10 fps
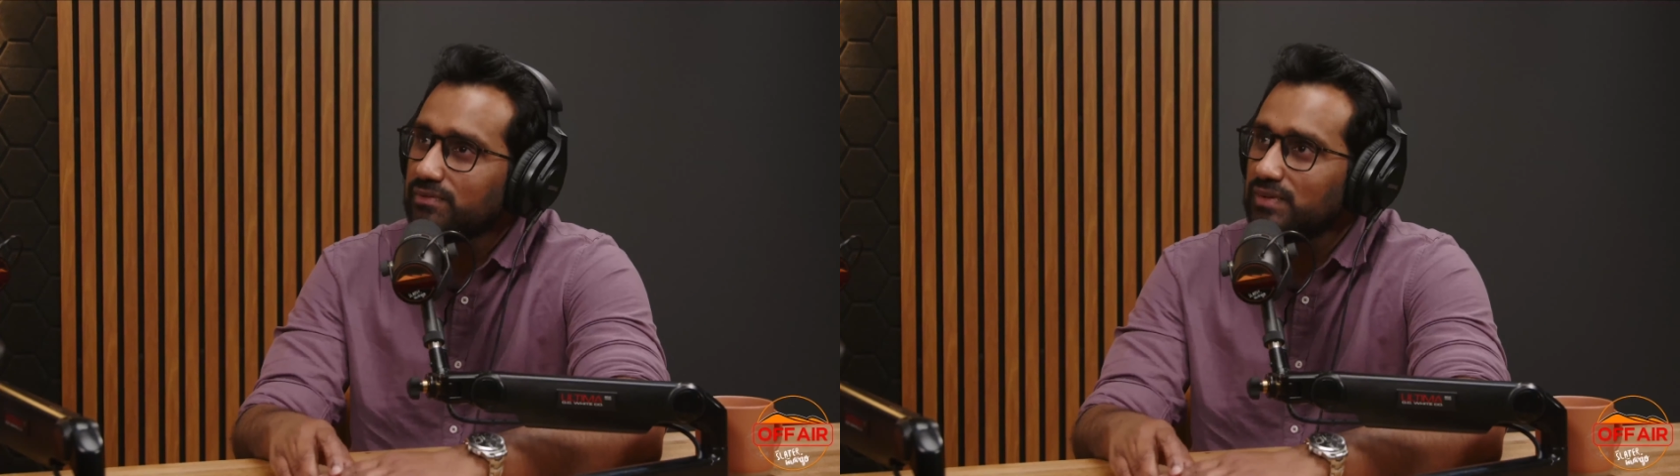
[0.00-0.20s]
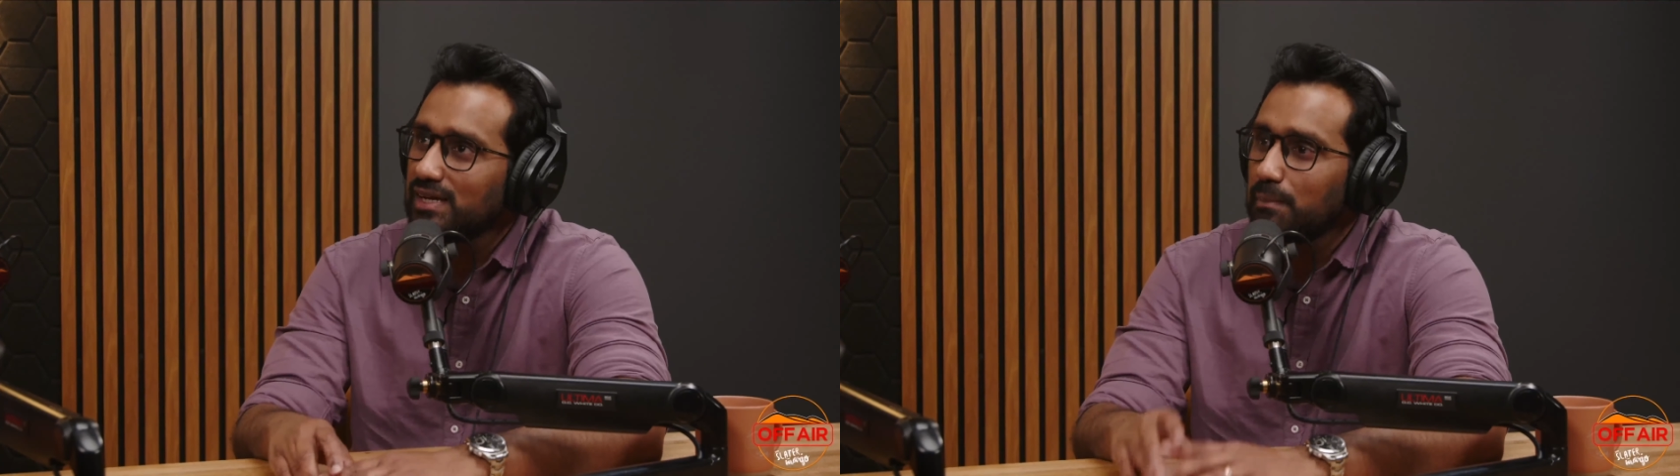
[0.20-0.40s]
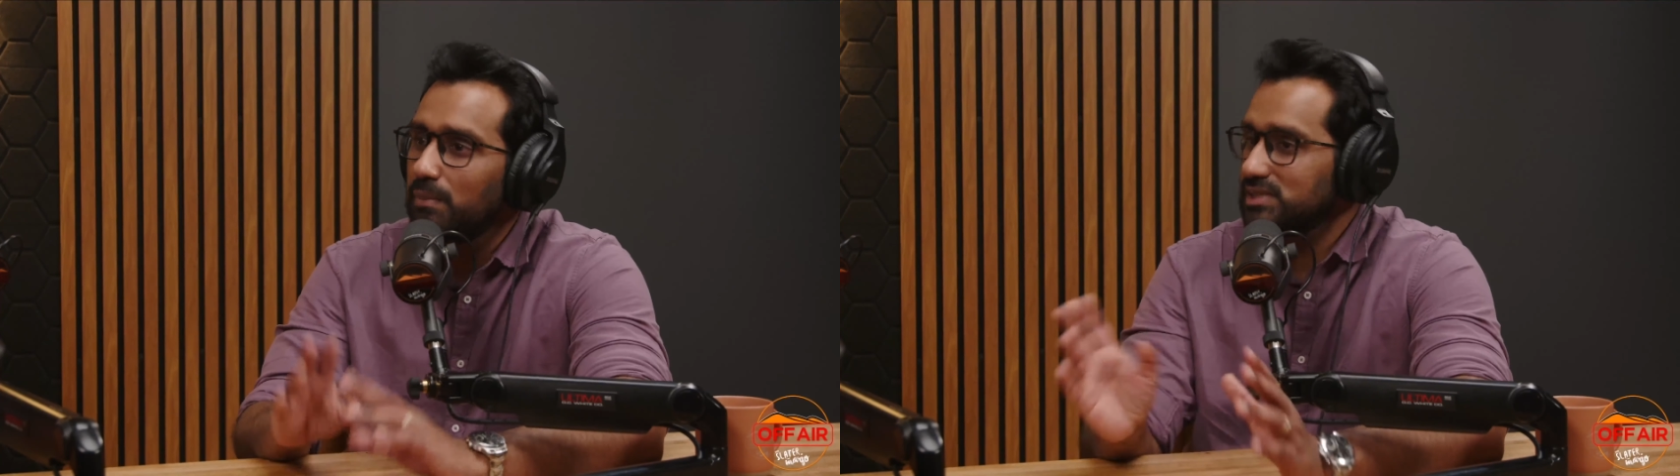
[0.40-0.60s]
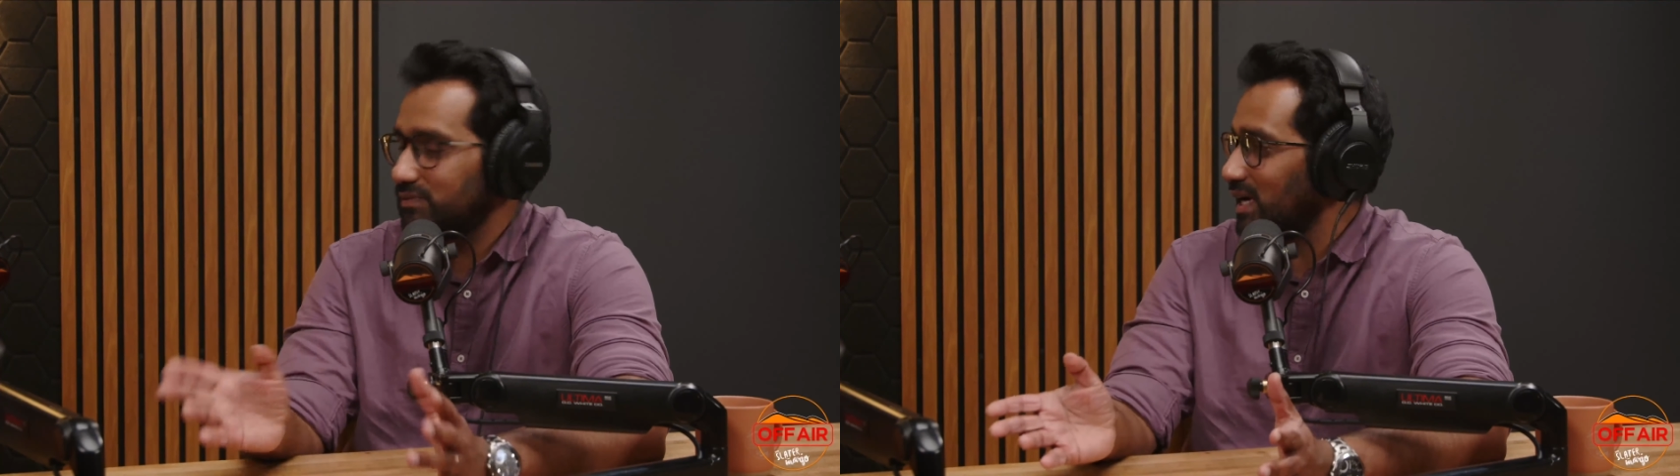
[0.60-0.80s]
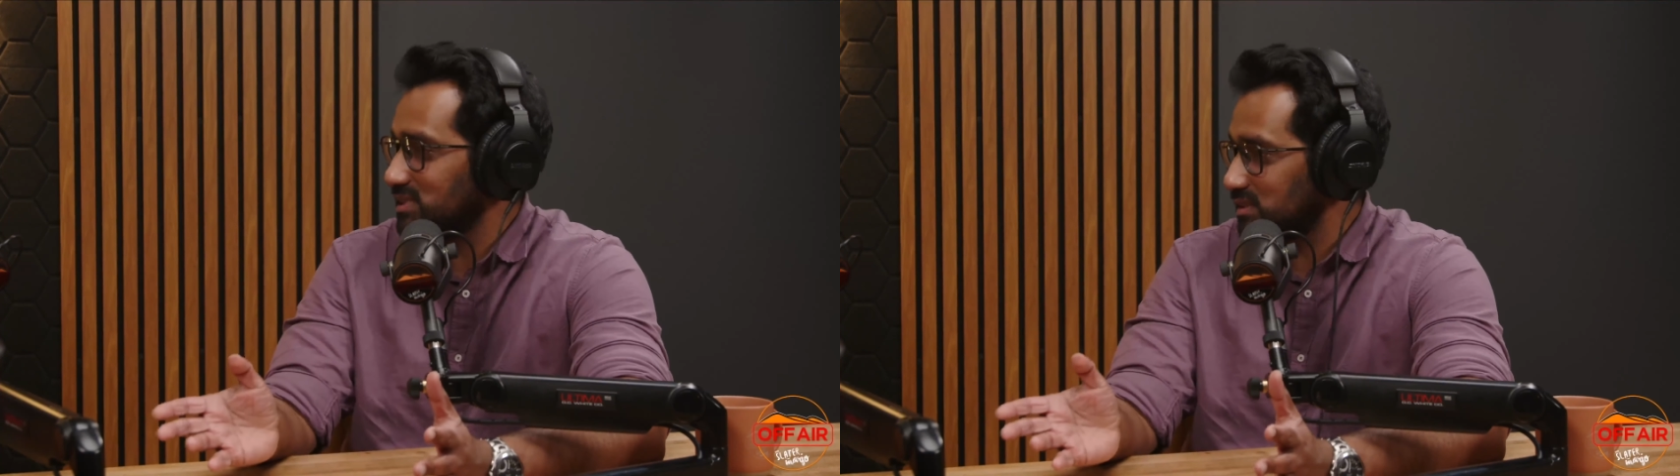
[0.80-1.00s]
of like a
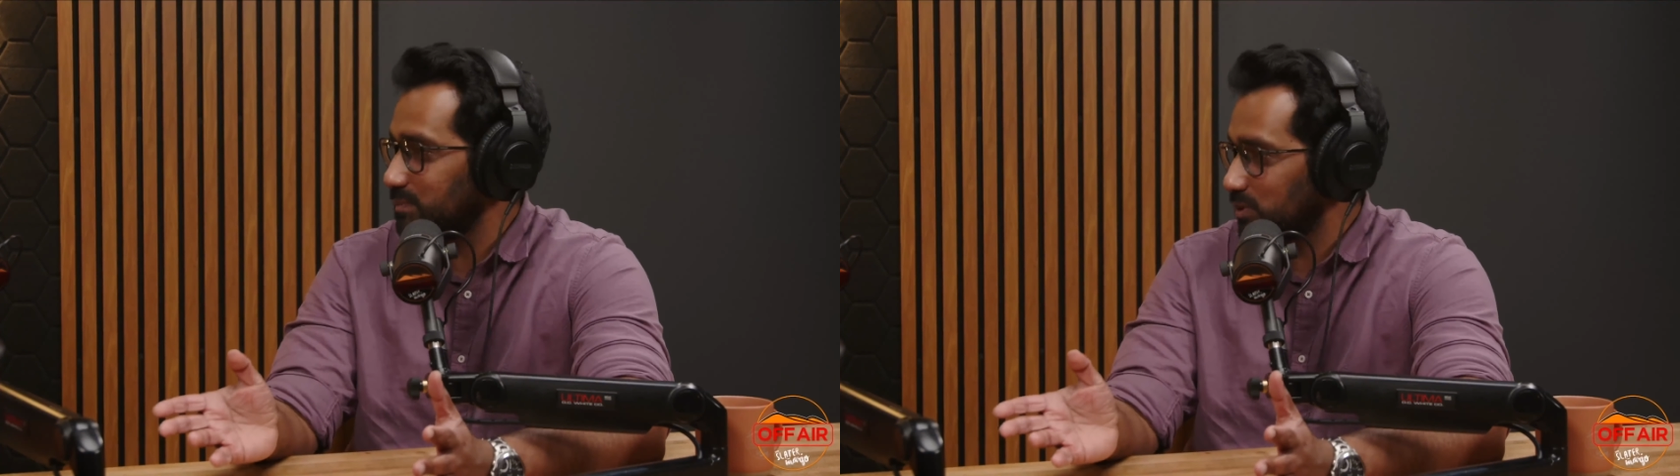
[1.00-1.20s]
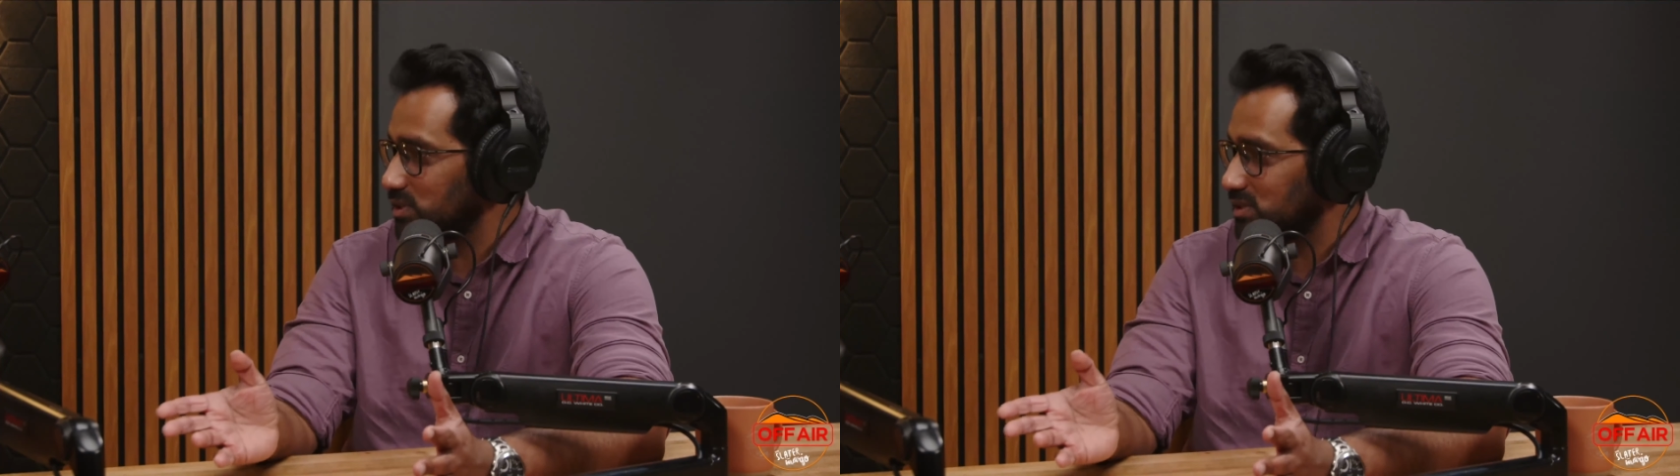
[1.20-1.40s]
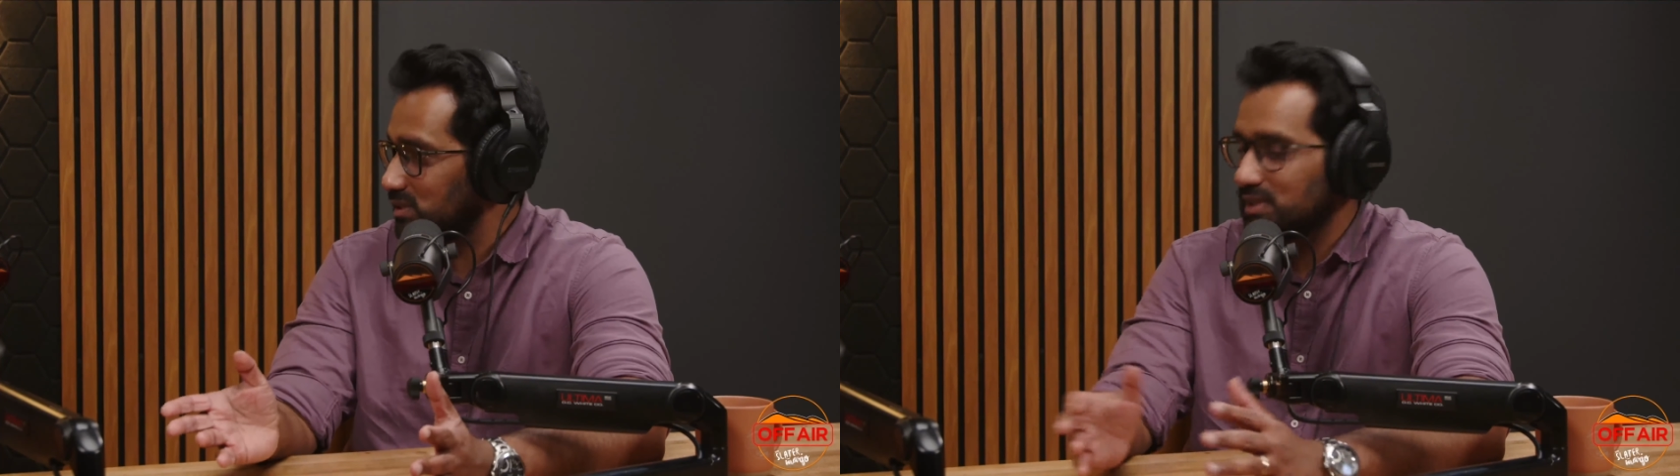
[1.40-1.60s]
multifaceted person,